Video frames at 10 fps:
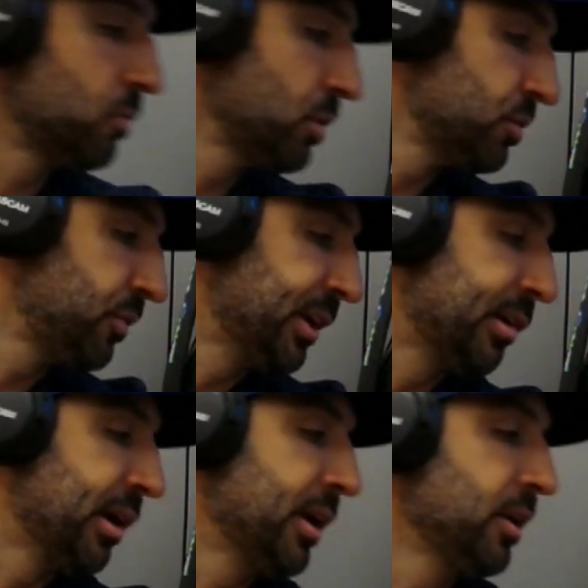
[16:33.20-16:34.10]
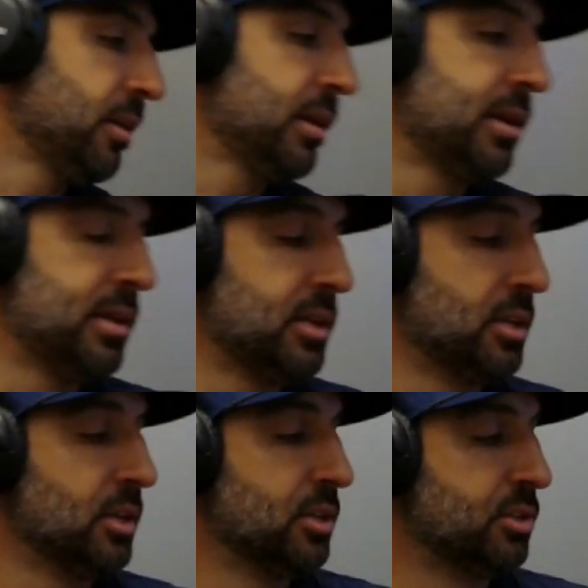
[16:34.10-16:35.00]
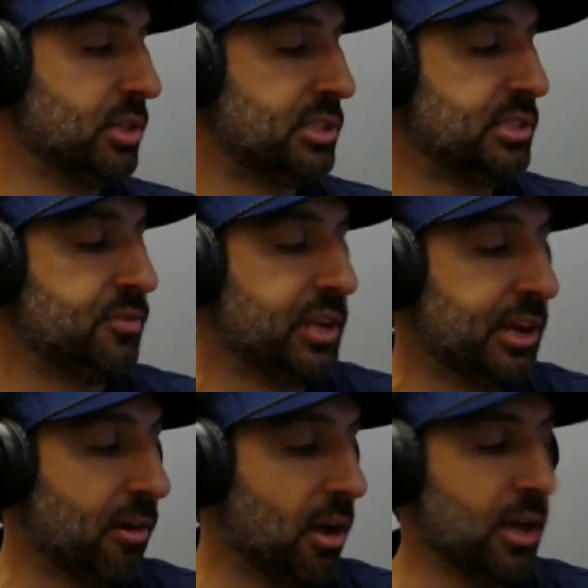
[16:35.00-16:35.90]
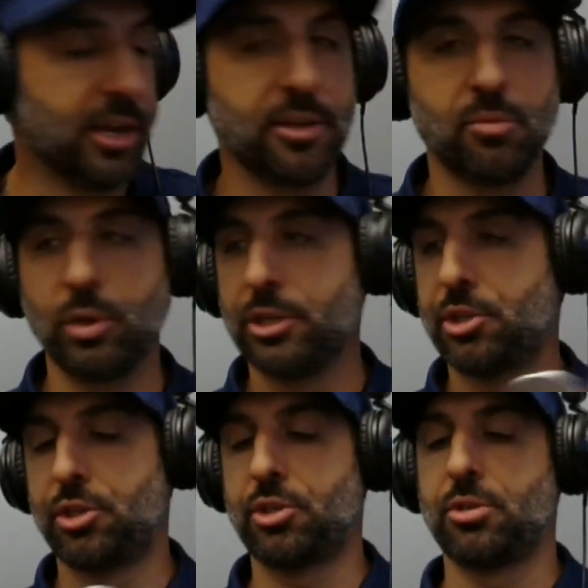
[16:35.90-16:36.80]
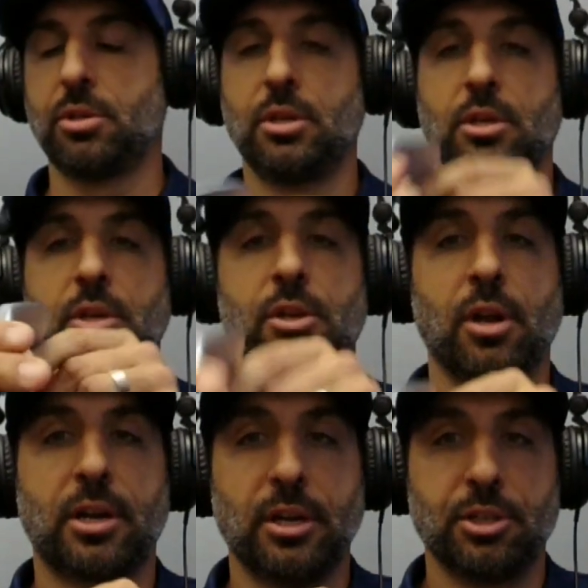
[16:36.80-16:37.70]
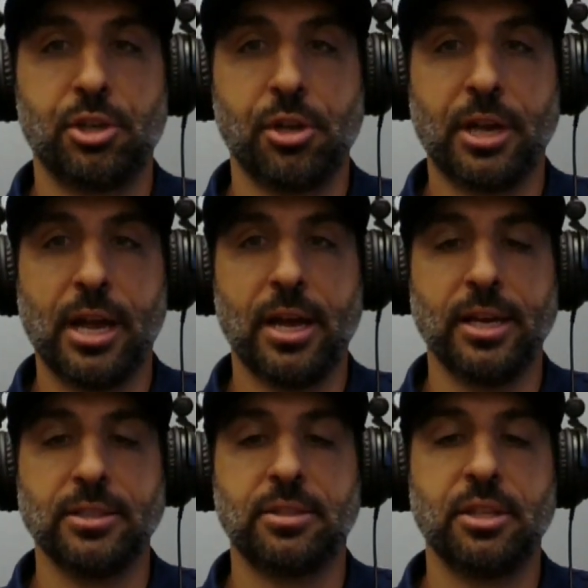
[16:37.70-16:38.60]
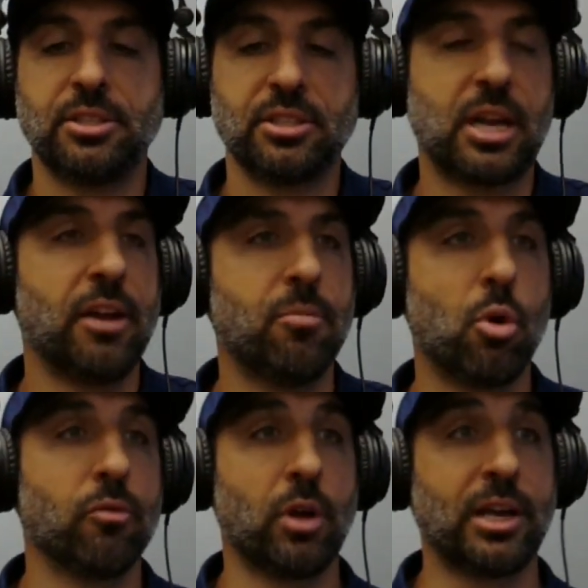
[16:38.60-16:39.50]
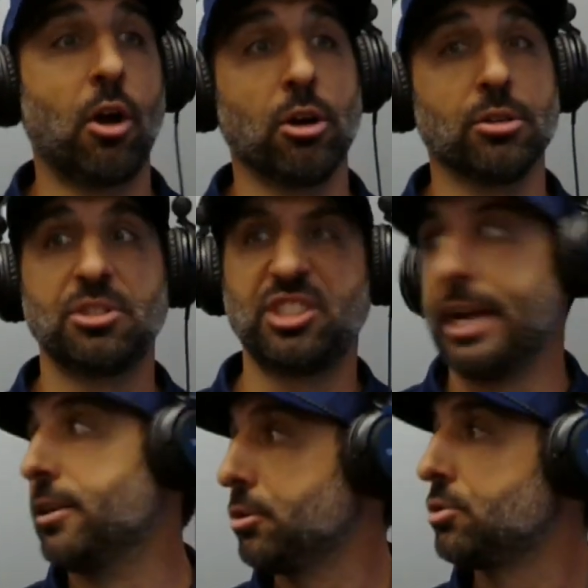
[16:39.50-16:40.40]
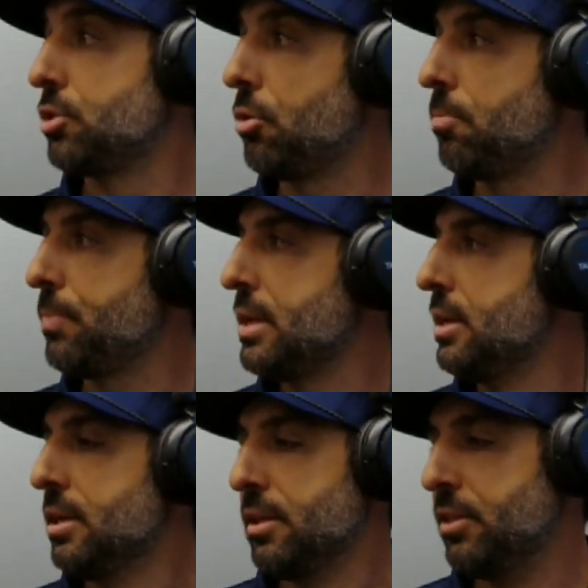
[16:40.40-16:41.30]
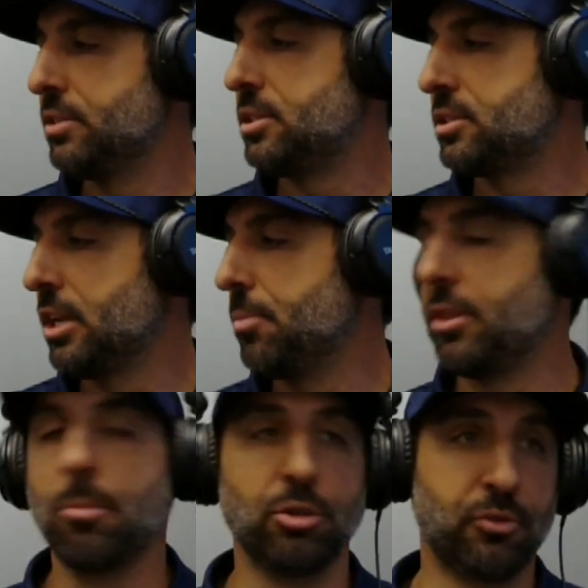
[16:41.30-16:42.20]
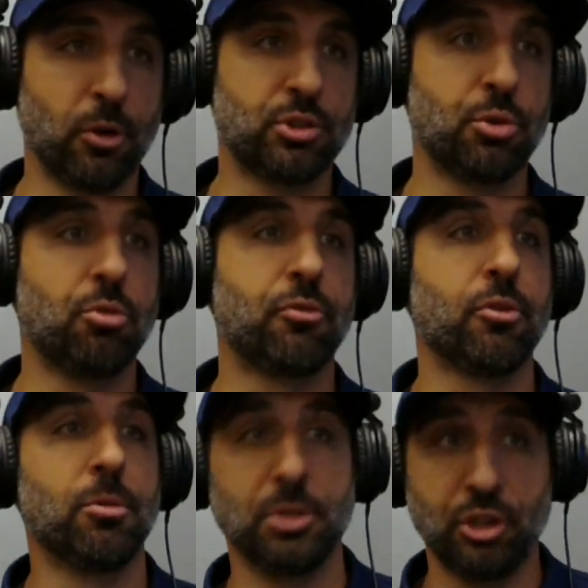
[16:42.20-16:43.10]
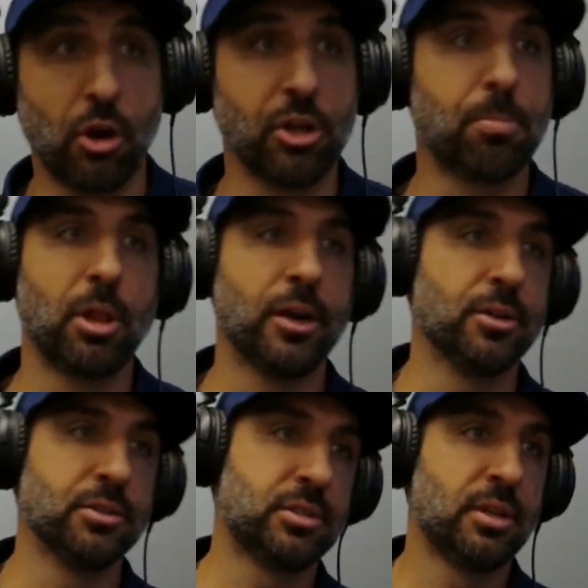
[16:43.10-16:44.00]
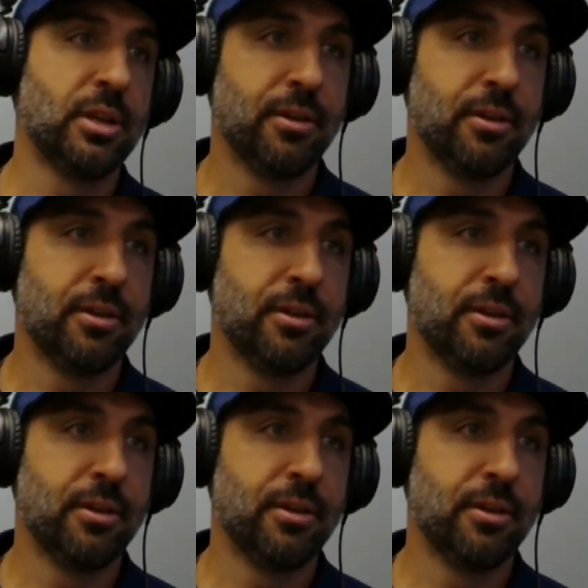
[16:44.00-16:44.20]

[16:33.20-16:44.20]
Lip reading: V grind? So this is V grind, which, I'll kind of show you guys. This is kind of more of like our standard sole. This is going to be the most versatile for the majority of players.